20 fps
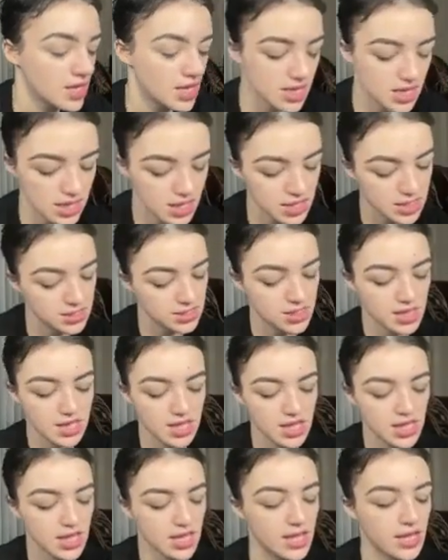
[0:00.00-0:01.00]
is
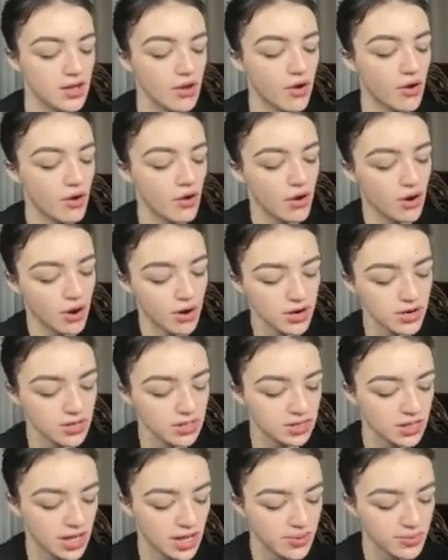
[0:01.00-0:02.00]
the Art
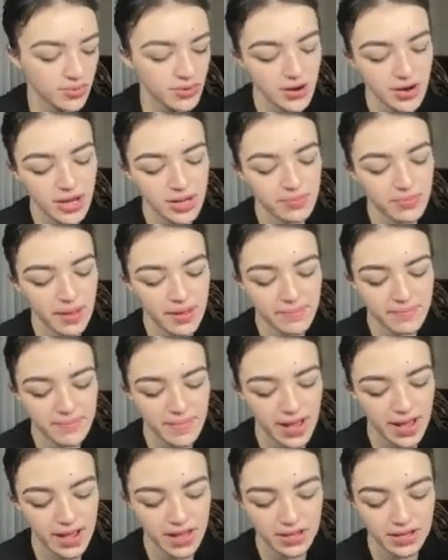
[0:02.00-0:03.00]
Library by
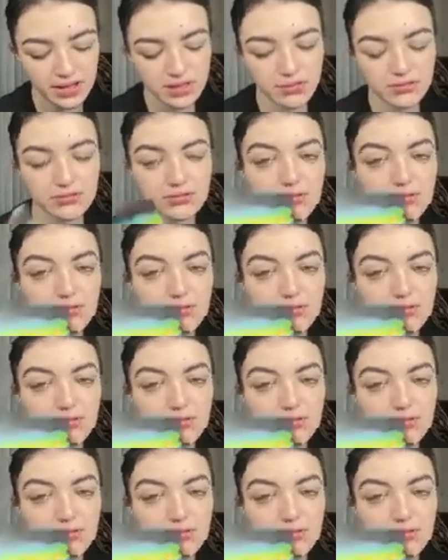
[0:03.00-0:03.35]
MAC.